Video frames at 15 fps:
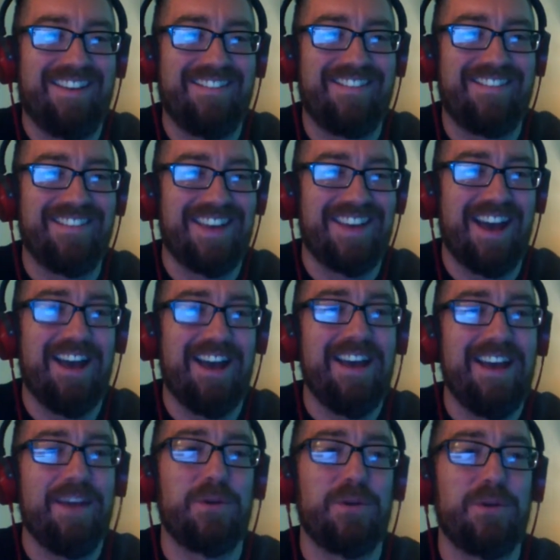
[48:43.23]
Yeah, which
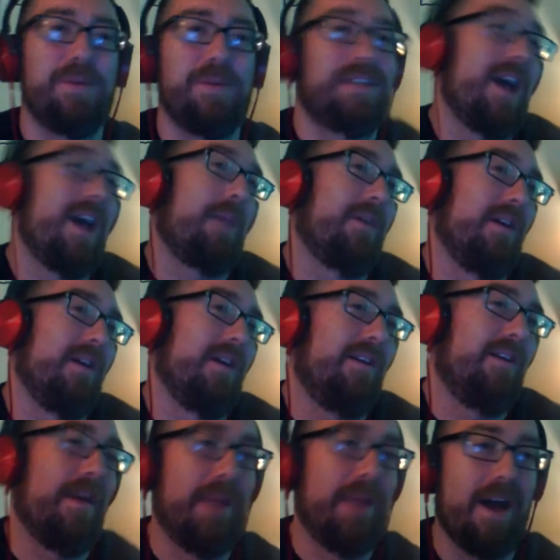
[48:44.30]
would be Top Gun. I mean,
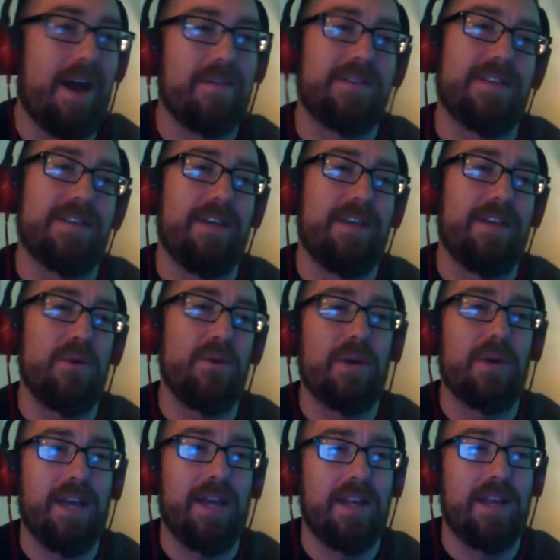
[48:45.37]
obviously, if you were a kid in
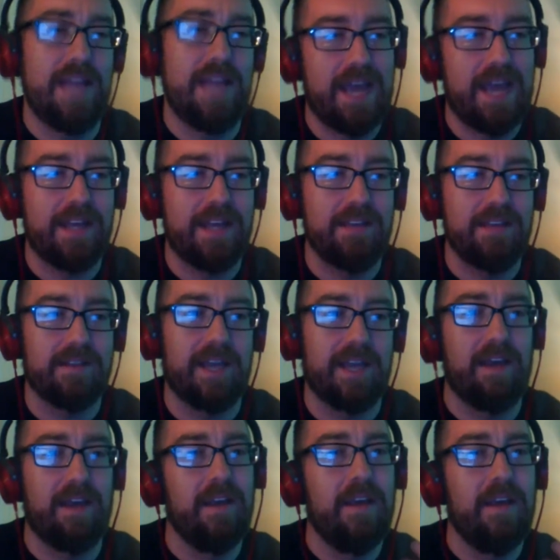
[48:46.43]
the 80s, like
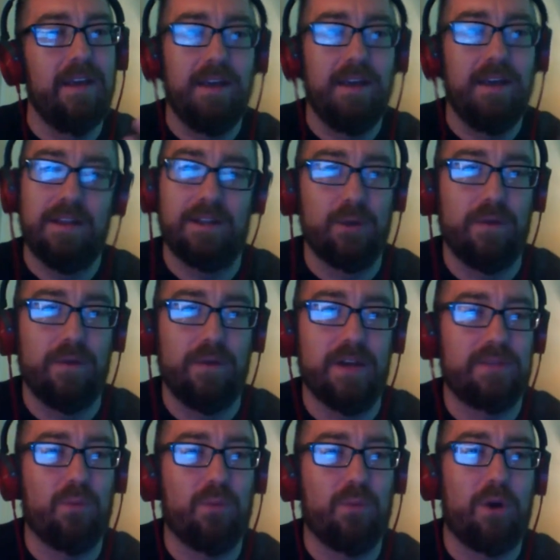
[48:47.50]
the two of us
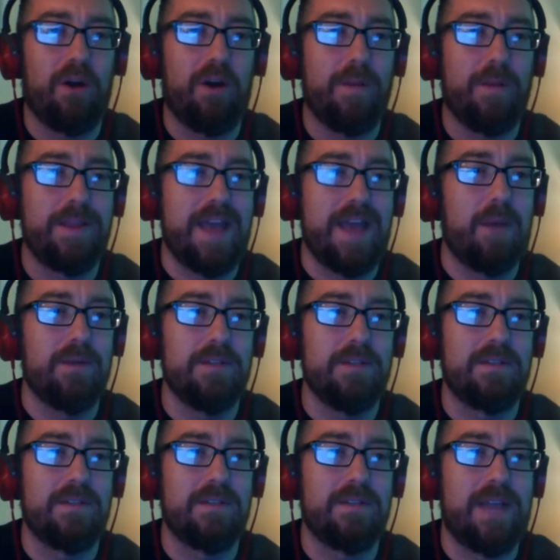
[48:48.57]
were, I mean, that was
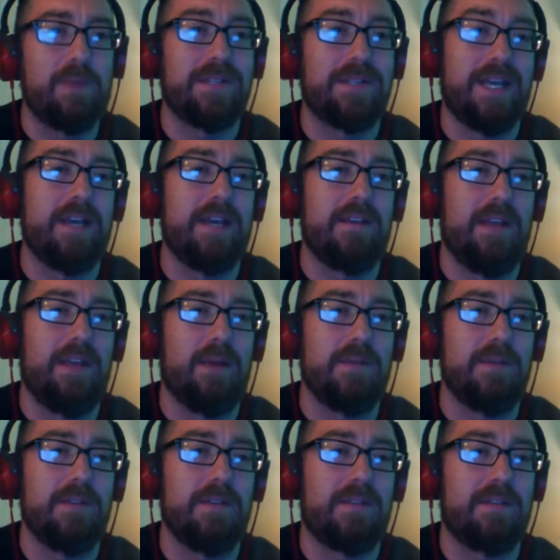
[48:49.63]
it. That
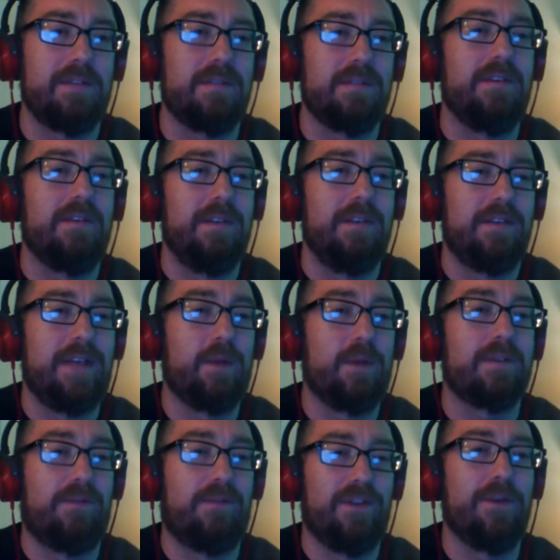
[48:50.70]
was a
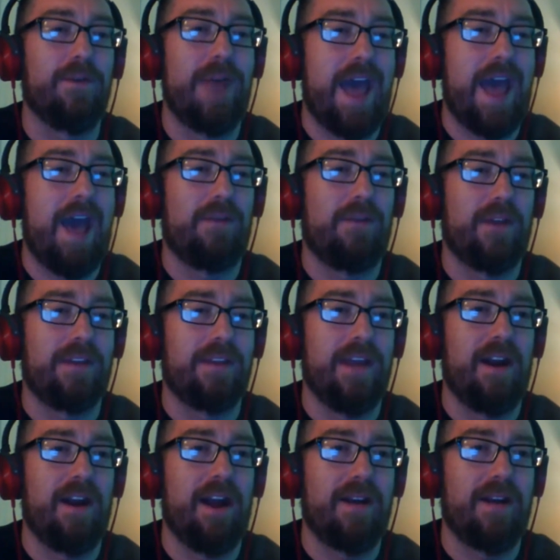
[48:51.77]
film and a half right there, and
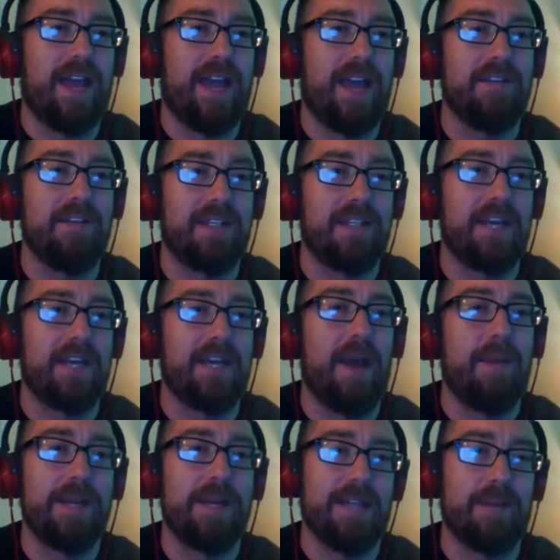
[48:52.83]
I can't even tell you how many
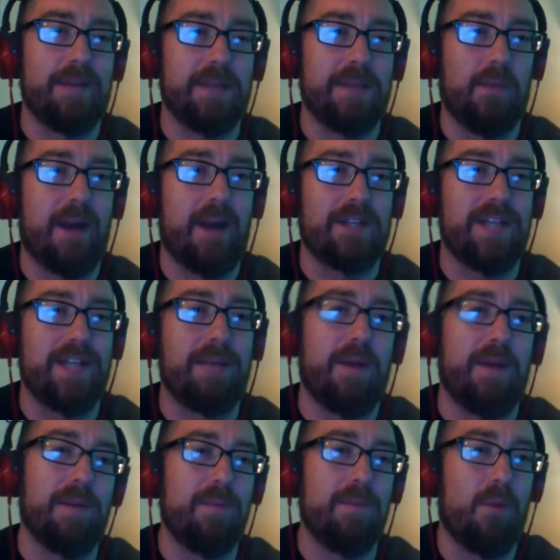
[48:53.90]
times I watched that, probably
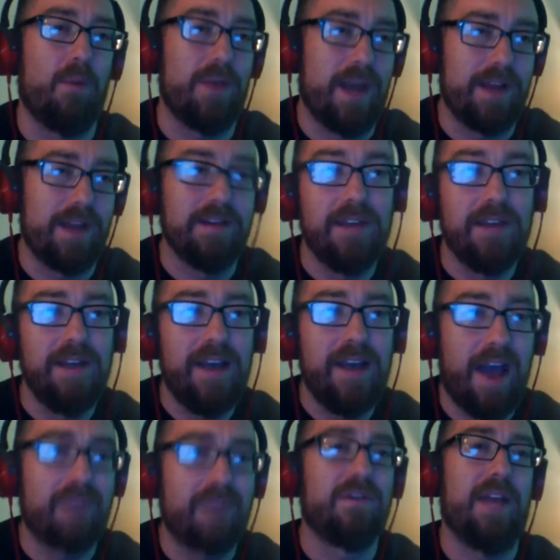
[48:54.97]
more than I'd ever
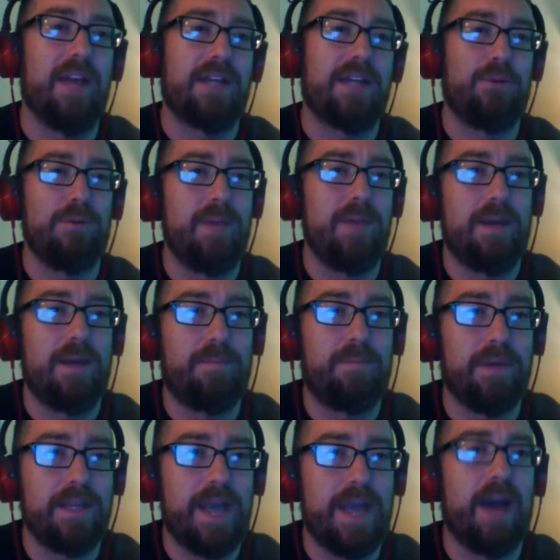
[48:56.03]
like to admit. But
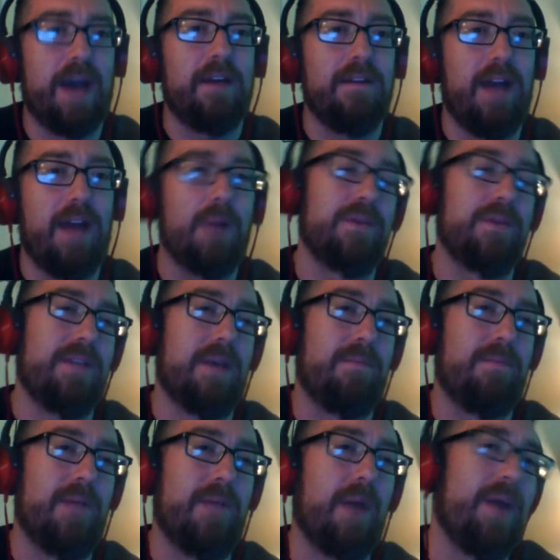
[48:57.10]
yeah, I would say I would
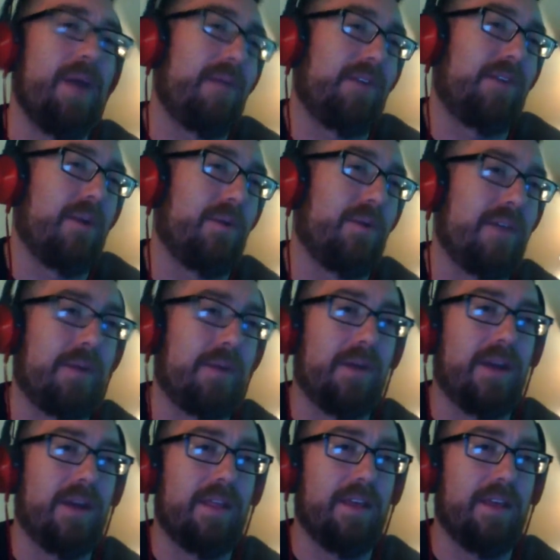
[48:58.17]
have to go with Top Gun, I think.